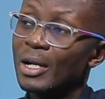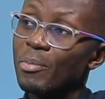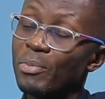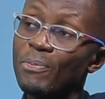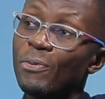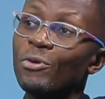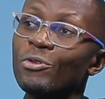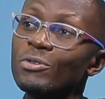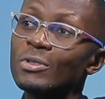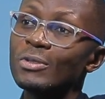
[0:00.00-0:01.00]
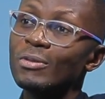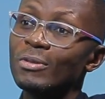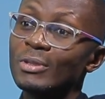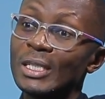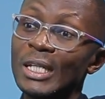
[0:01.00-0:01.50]
people's
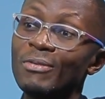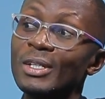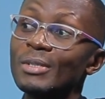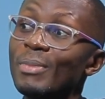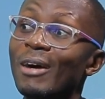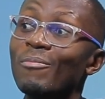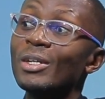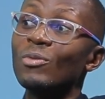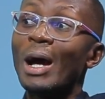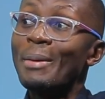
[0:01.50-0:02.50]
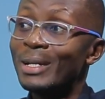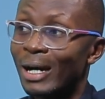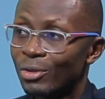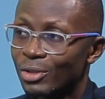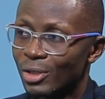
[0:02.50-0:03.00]
savings may have been wiped
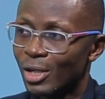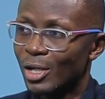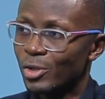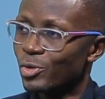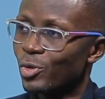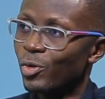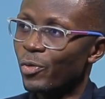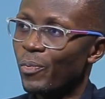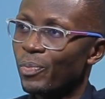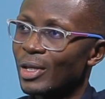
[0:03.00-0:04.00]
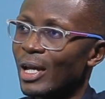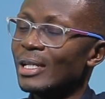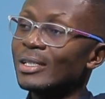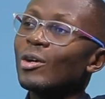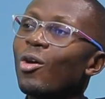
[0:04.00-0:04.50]
out. So
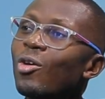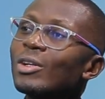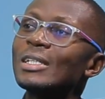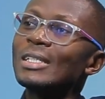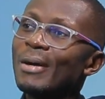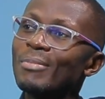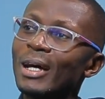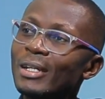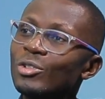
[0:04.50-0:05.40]
is it all the time that